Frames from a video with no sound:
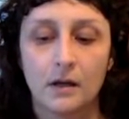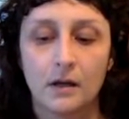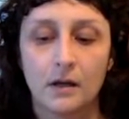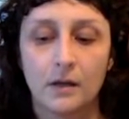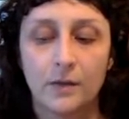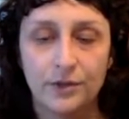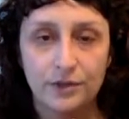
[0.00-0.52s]

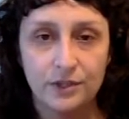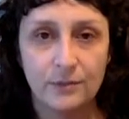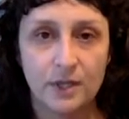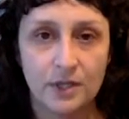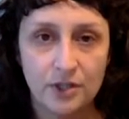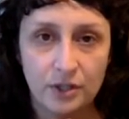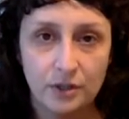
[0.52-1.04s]
When you're
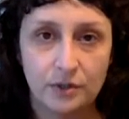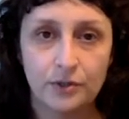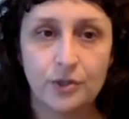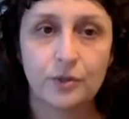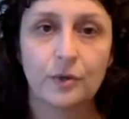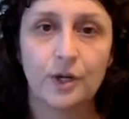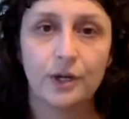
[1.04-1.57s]
diminishing your
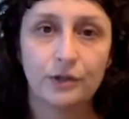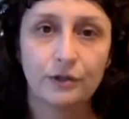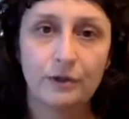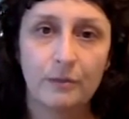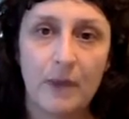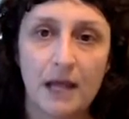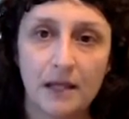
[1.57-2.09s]
joy, you're
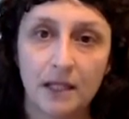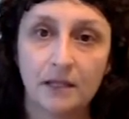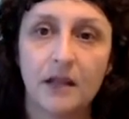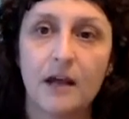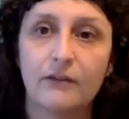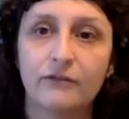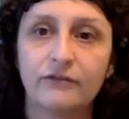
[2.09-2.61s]
repelling
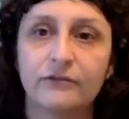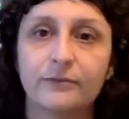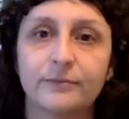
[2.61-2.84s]
love.